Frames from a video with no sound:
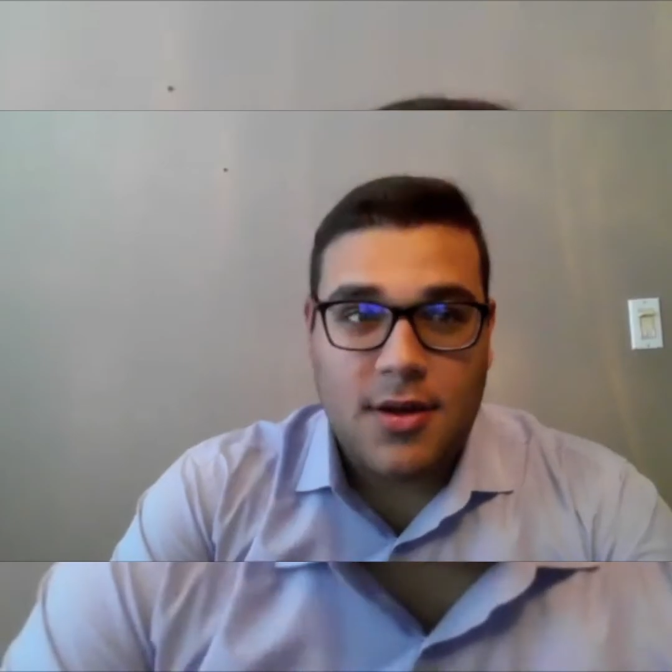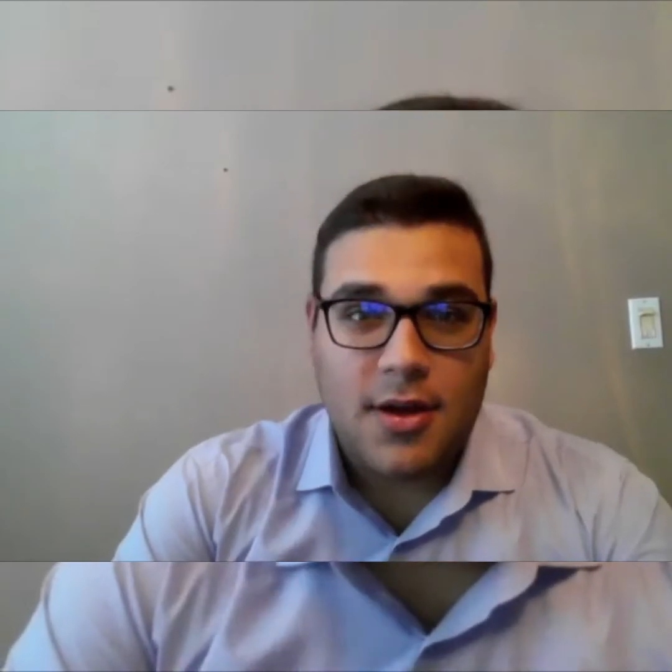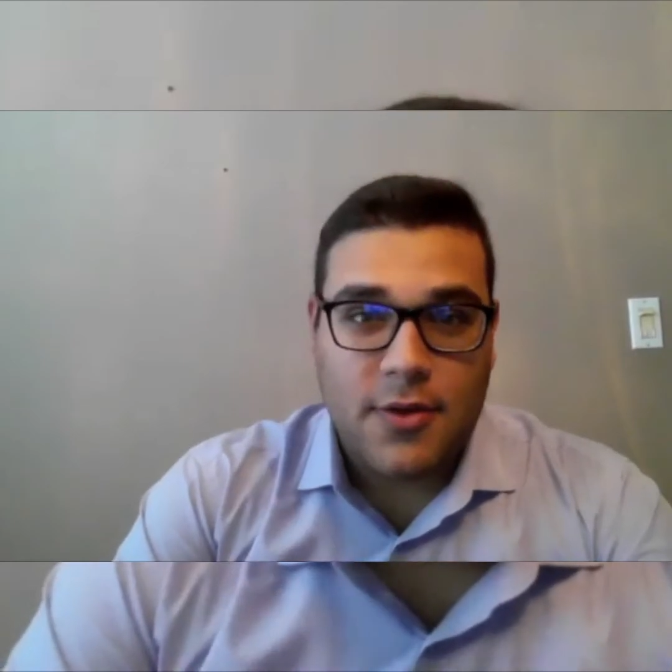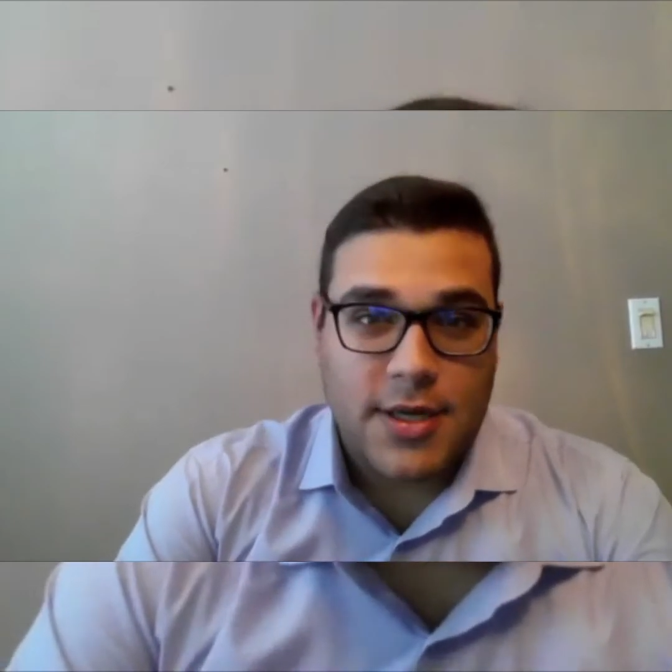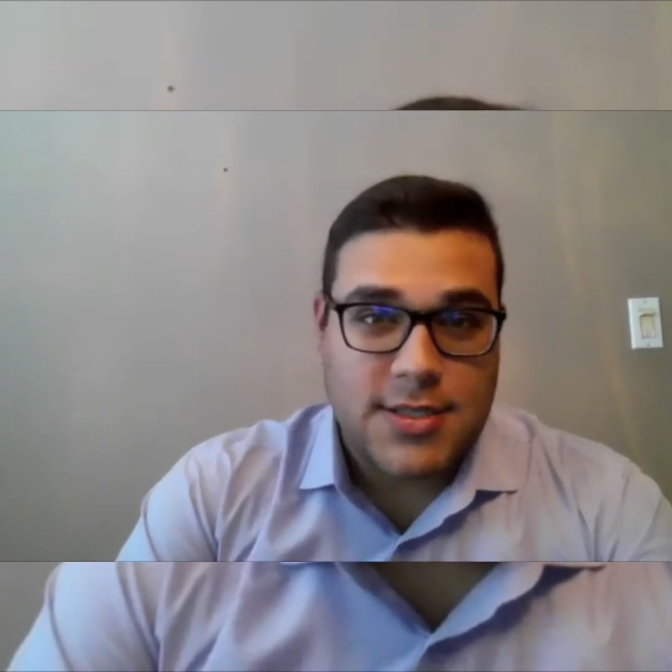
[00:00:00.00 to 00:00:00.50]

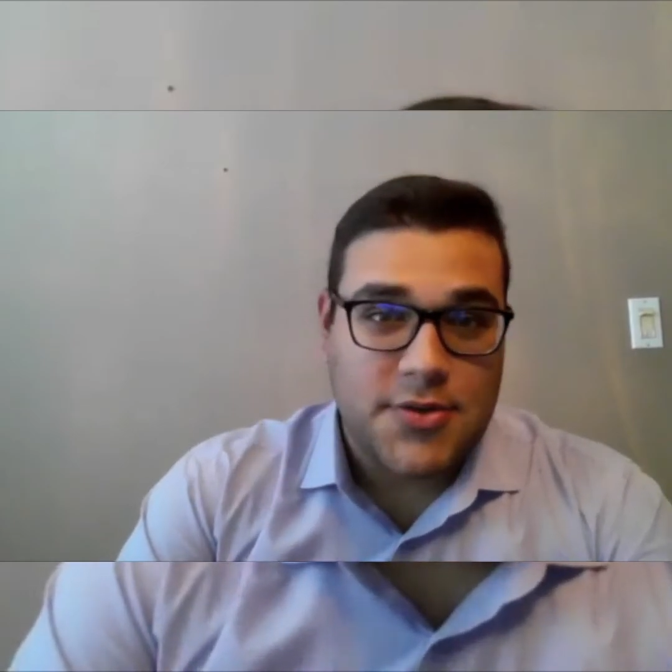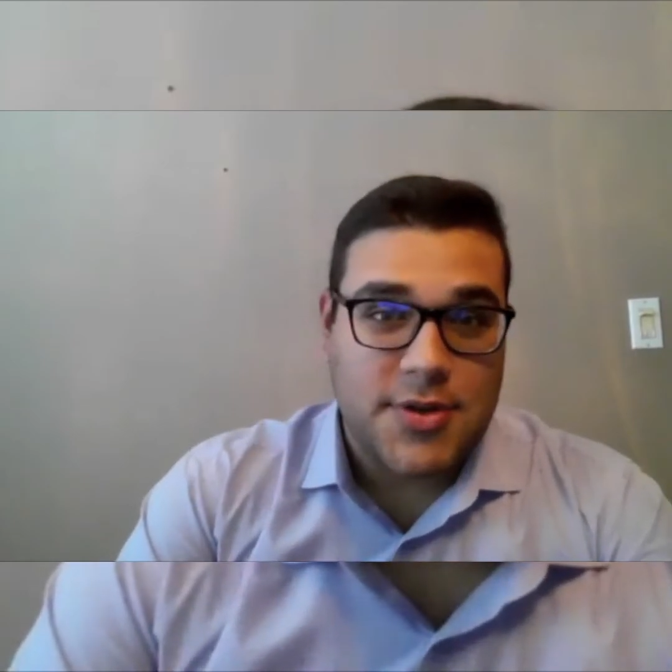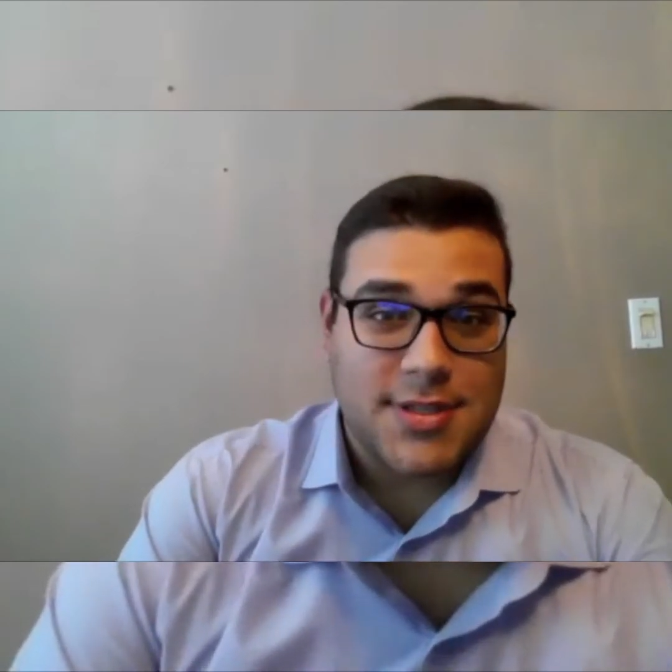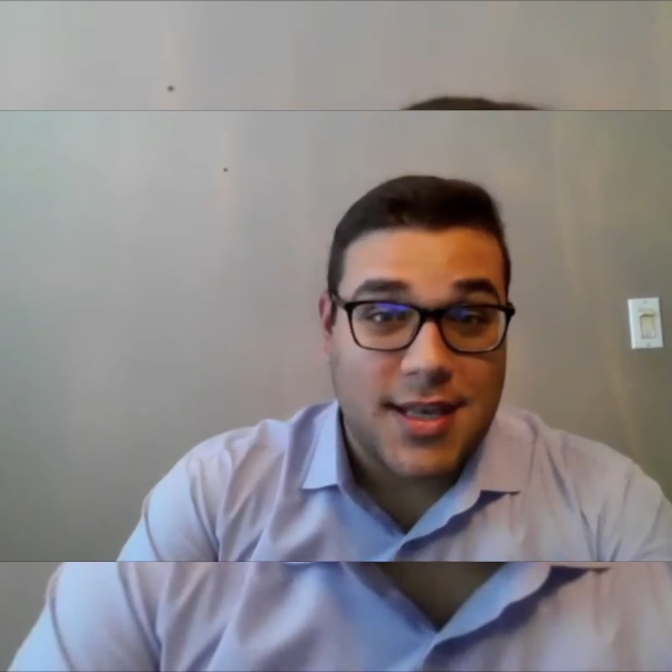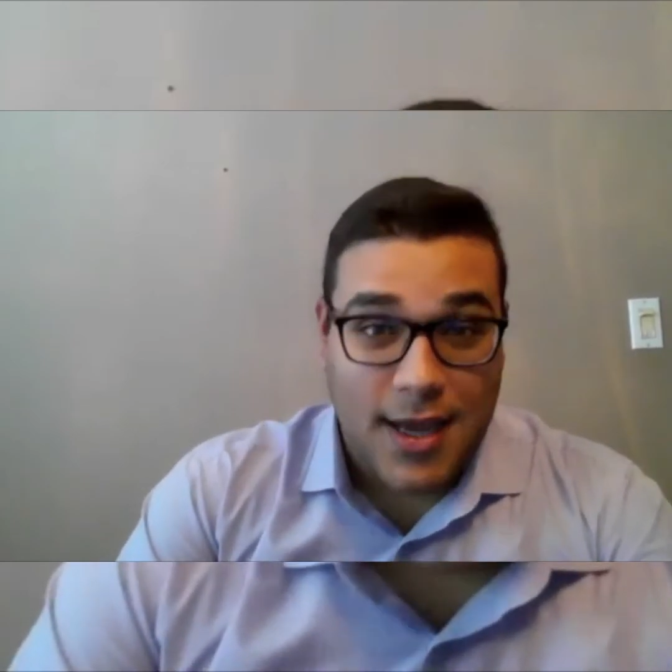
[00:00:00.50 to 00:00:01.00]
otherwise known
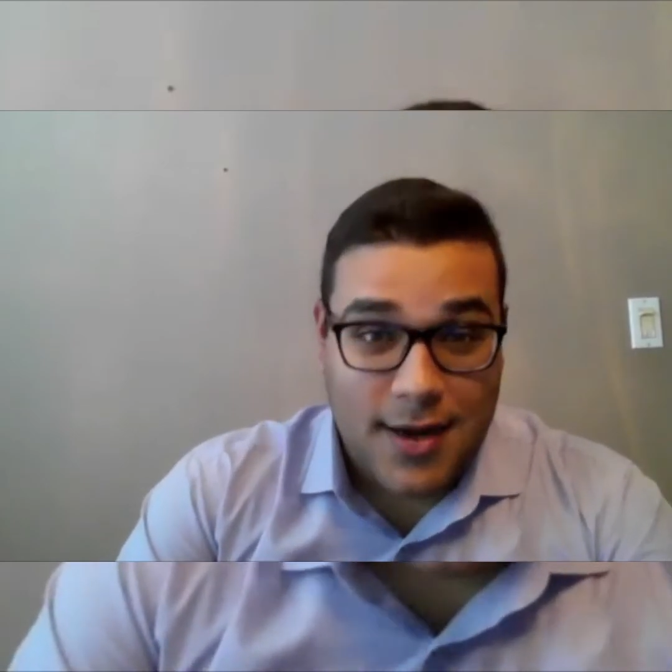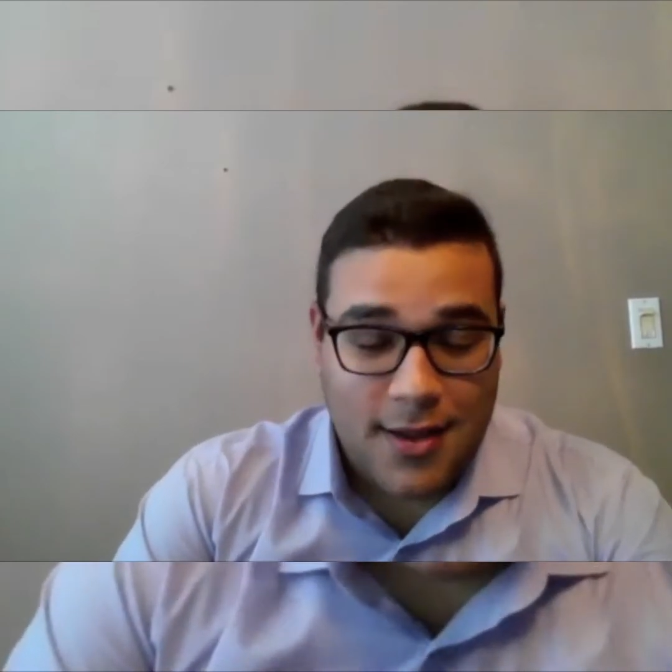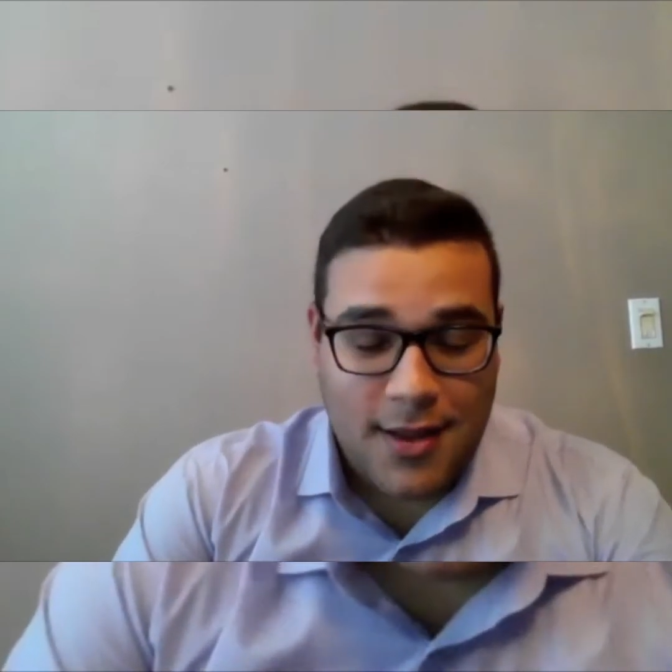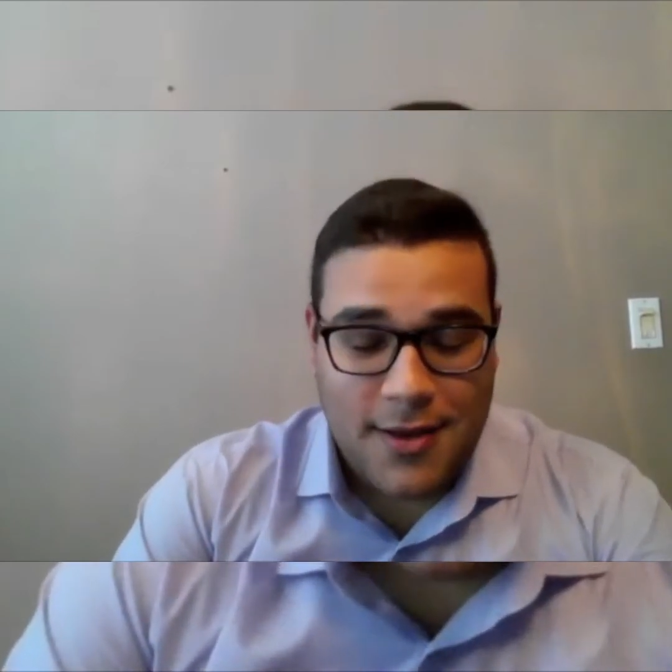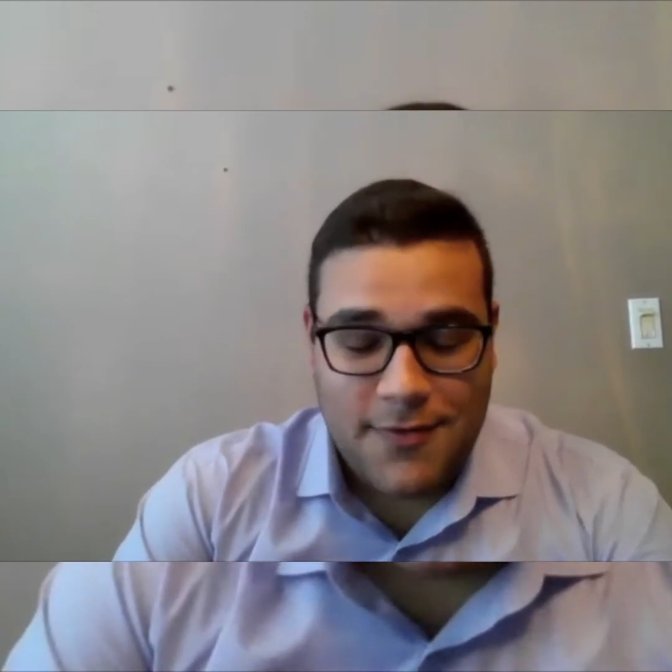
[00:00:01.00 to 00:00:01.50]
as Canada
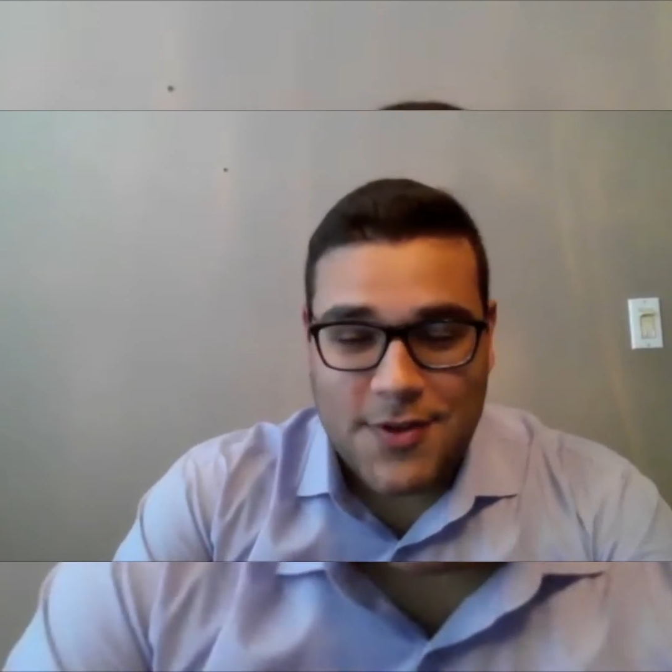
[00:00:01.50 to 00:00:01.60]
Life,